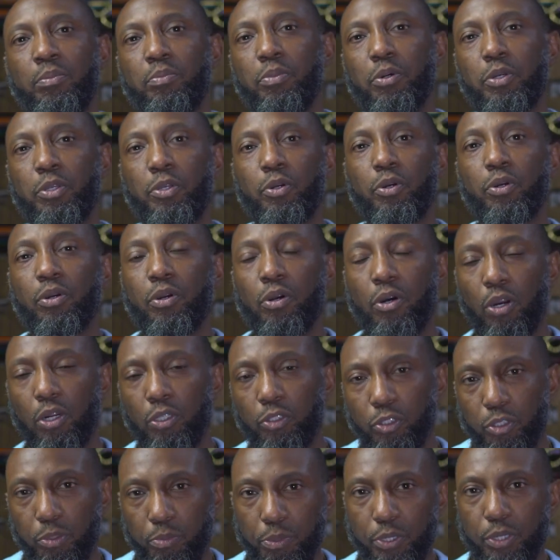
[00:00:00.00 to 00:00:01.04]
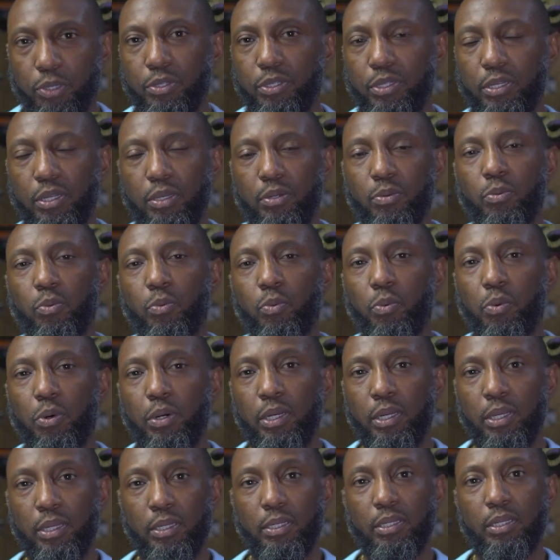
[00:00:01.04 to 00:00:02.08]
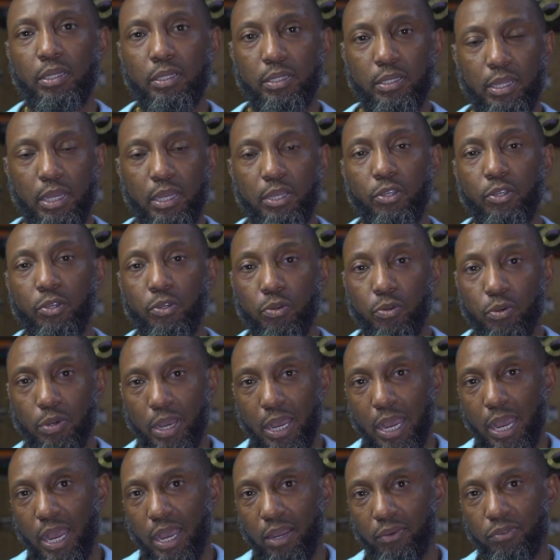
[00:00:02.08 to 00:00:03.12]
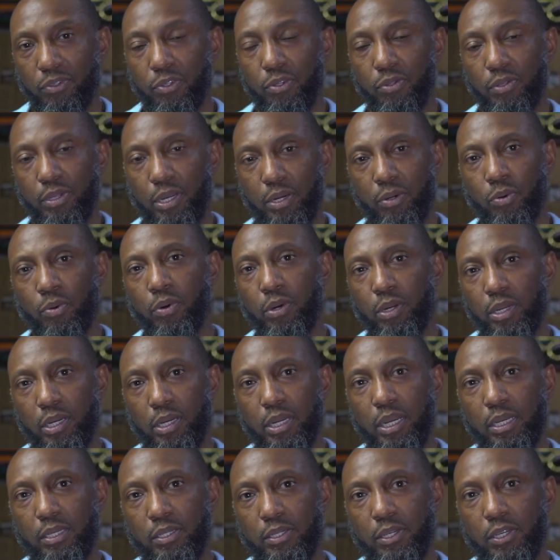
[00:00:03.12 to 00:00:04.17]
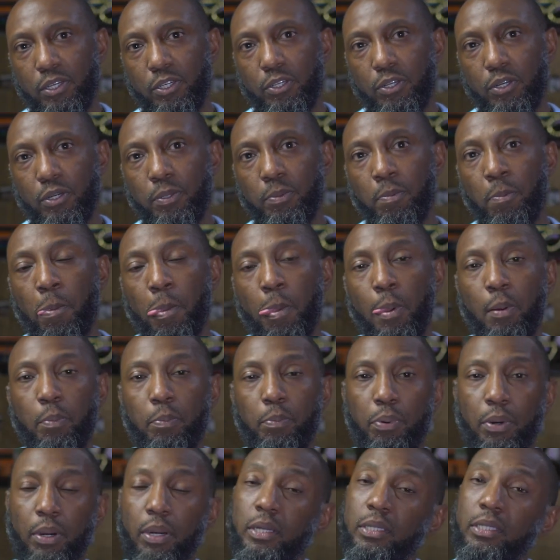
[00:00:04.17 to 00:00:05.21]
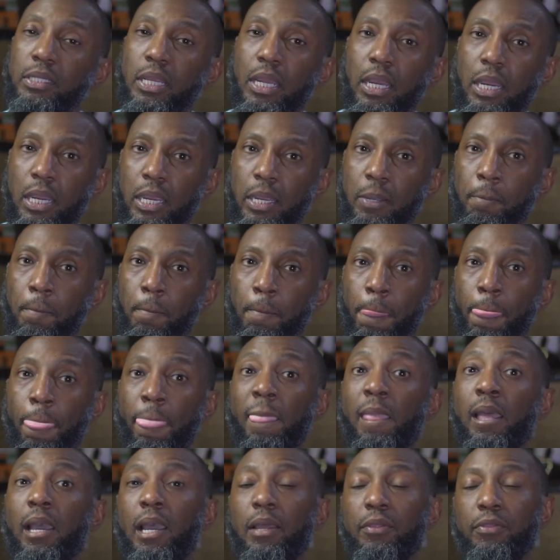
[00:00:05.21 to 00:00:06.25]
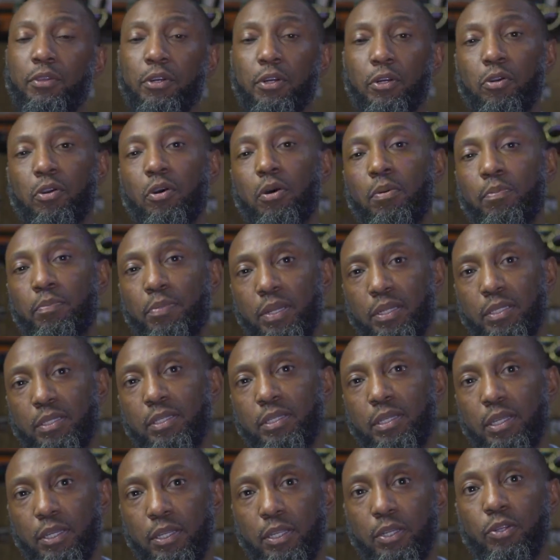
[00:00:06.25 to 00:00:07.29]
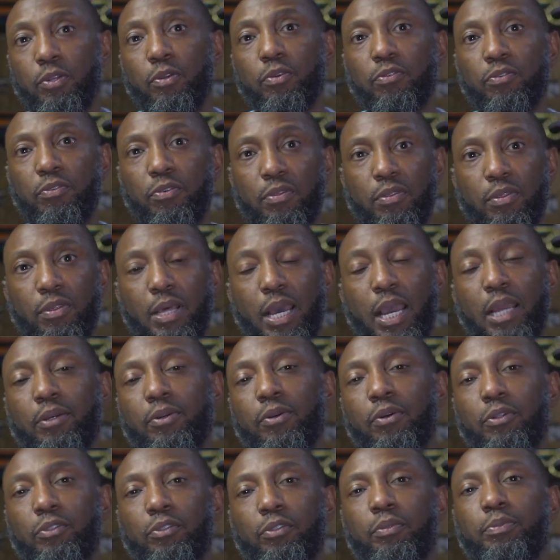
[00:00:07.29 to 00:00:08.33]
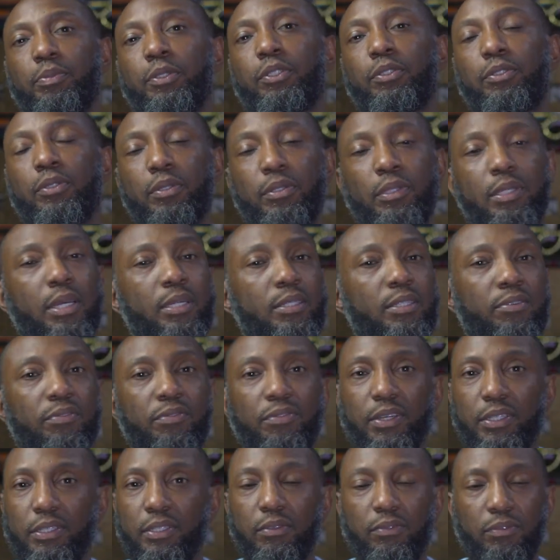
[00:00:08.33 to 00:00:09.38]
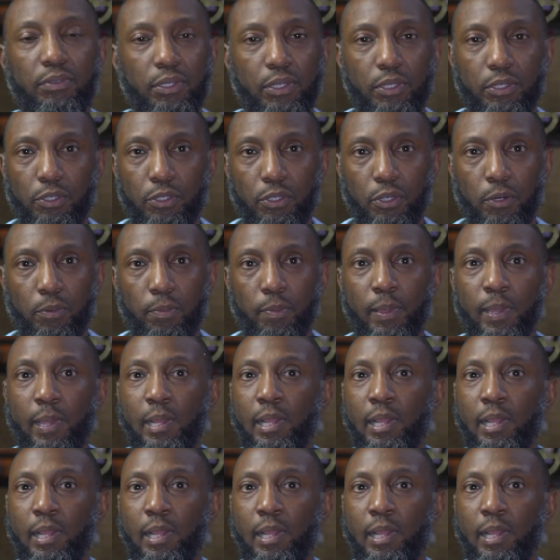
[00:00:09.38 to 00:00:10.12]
but you're contributing what it is that you have to that organization per time, and they're compensating you for that contribution. That's effectively a job.